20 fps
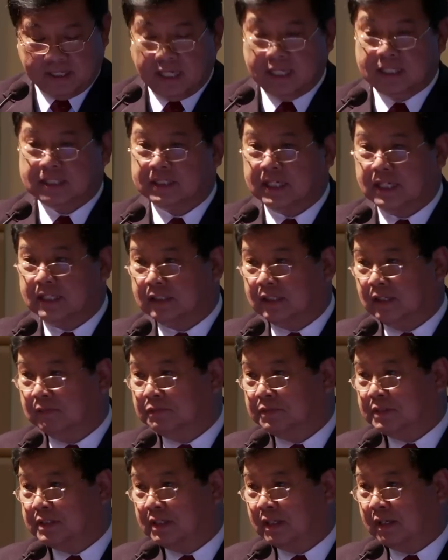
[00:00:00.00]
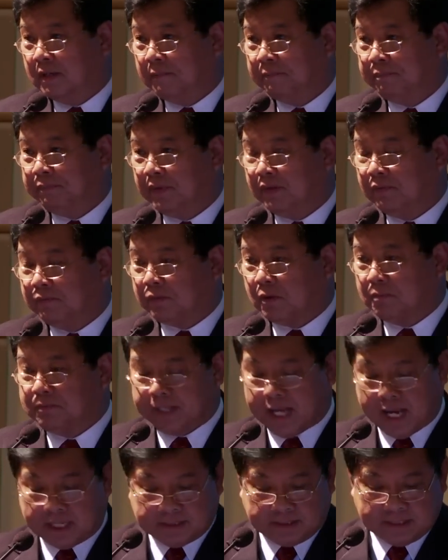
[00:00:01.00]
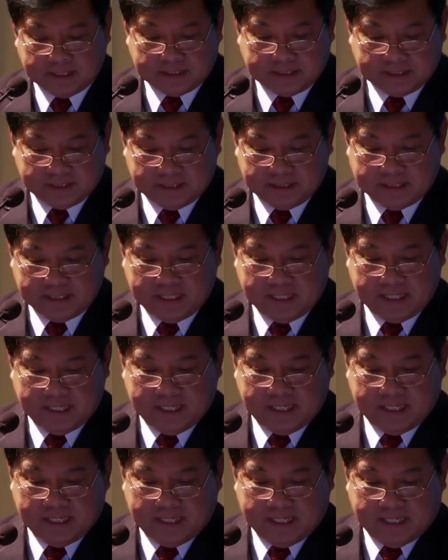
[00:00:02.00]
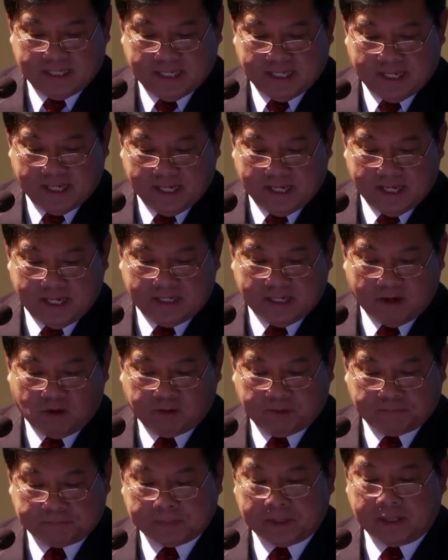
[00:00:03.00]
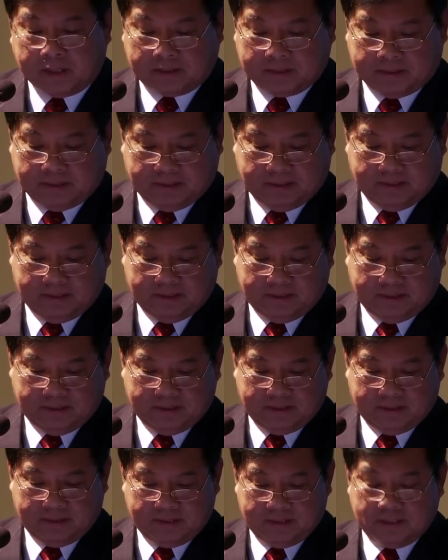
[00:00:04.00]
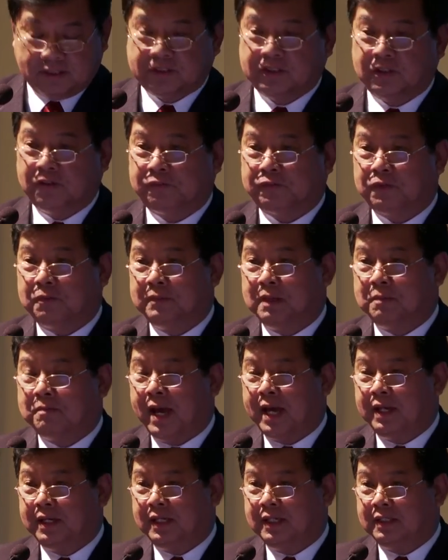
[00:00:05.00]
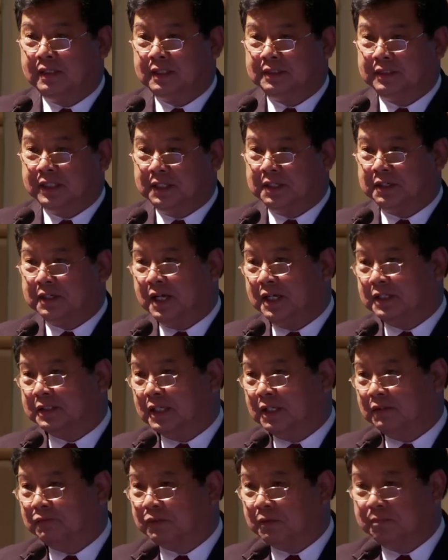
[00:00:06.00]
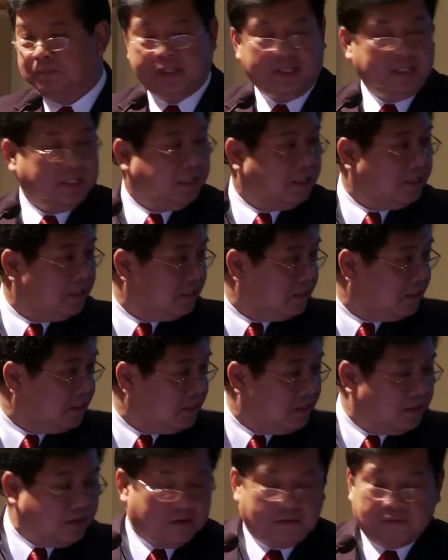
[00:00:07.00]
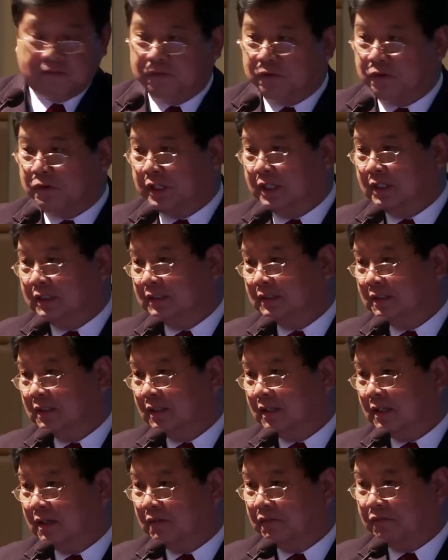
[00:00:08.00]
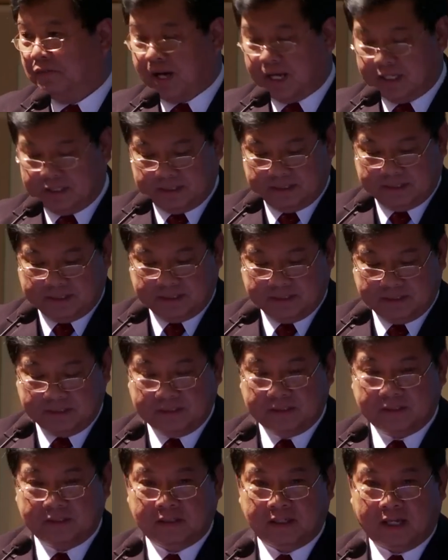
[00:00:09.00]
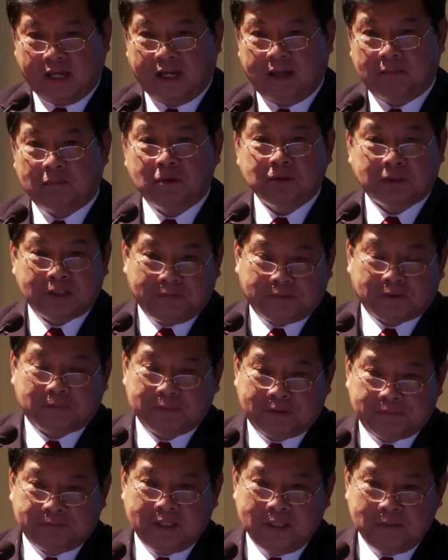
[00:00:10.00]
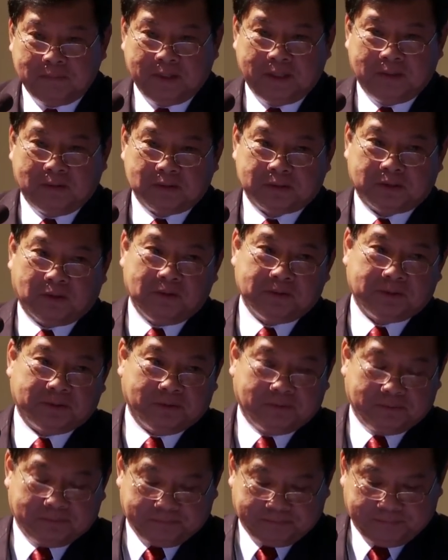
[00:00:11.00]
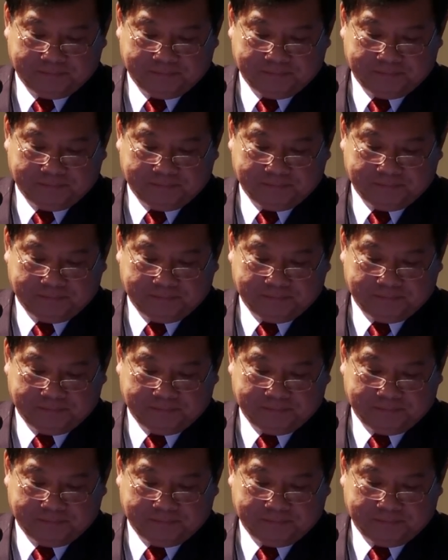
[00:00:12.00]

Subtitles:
incentives from taxes and all the perks. So from the money that generated from the foreign funds, mostly from the Filipinos also,